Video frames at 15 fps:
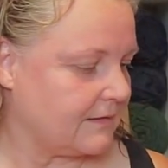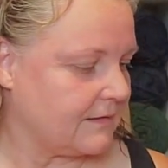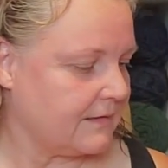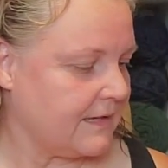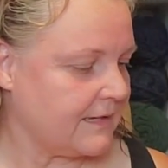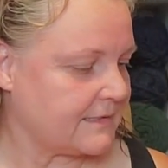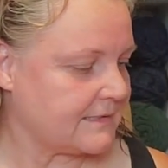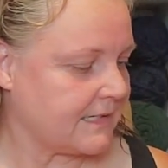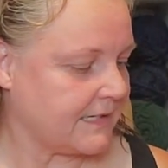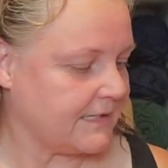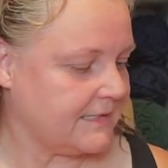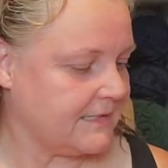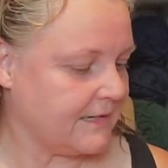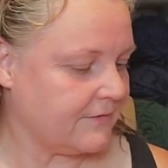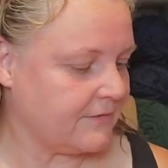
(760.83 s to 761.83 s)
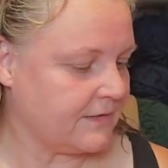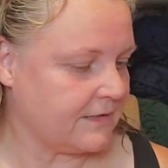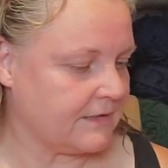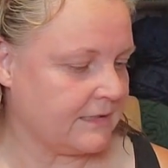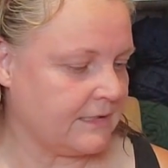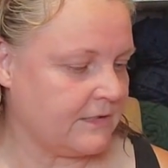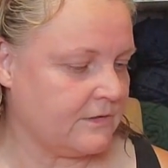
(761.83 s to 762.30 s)
Yes, I can
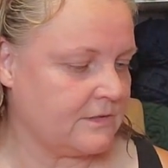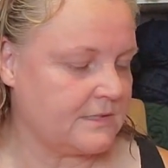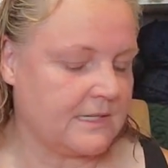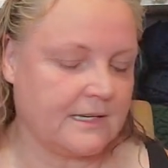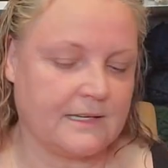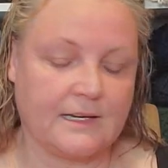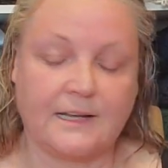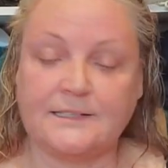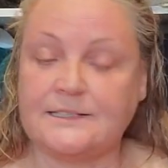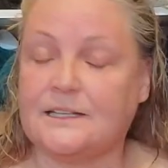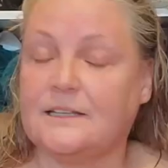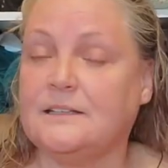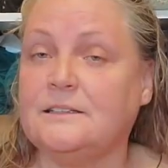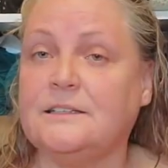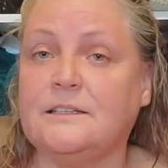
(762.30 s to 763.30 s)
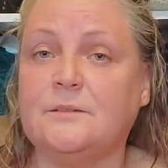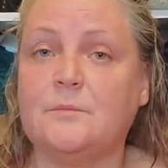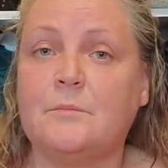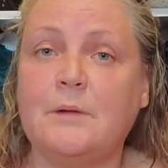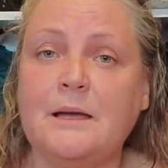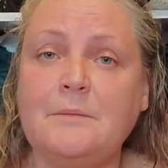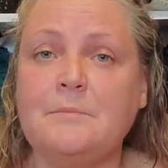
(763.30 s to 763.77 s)
definitely use that. I tell you,
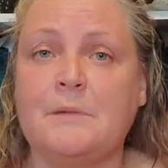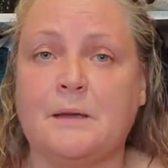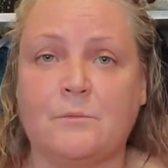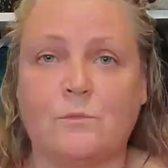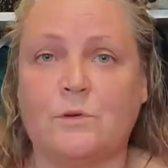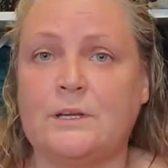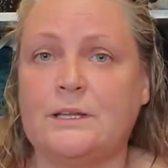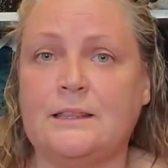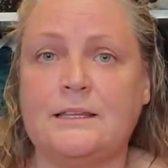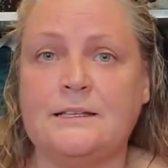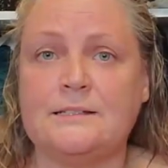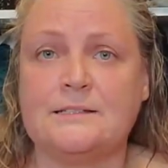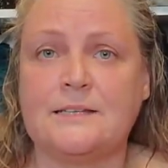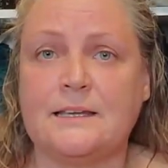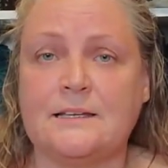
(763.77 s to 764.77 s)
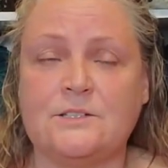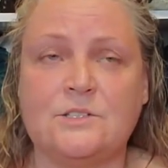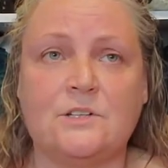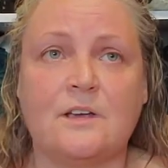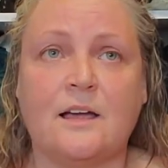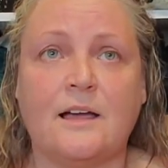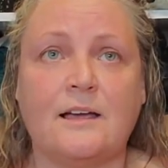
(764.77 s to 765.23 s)
my memory these days,
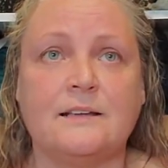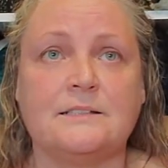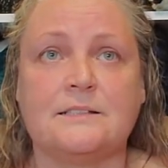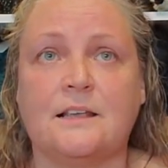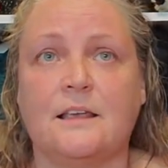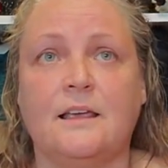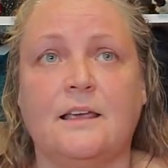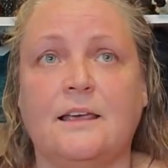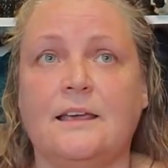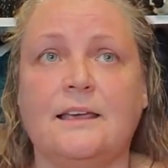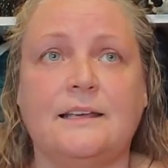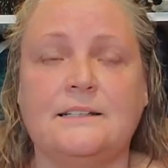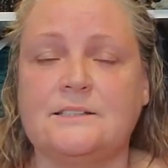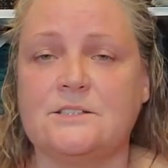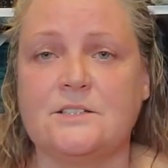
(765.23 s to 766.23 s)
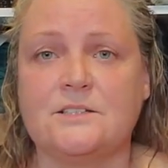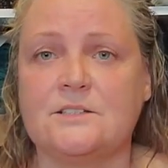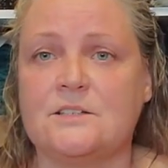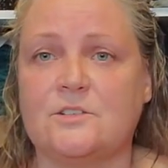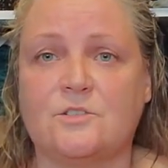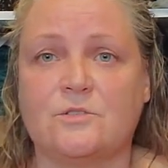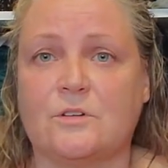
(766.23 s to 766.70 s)
you guys, it's just
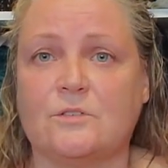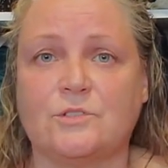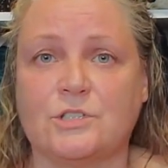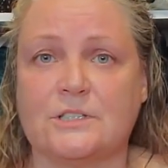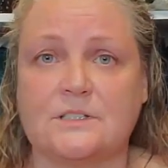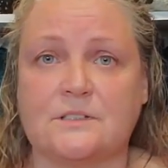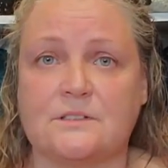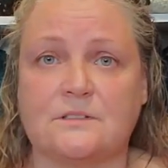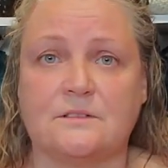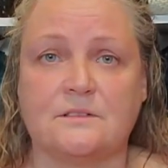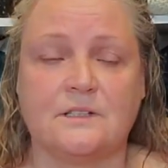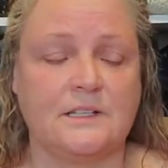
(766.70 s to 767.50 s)
atrocious.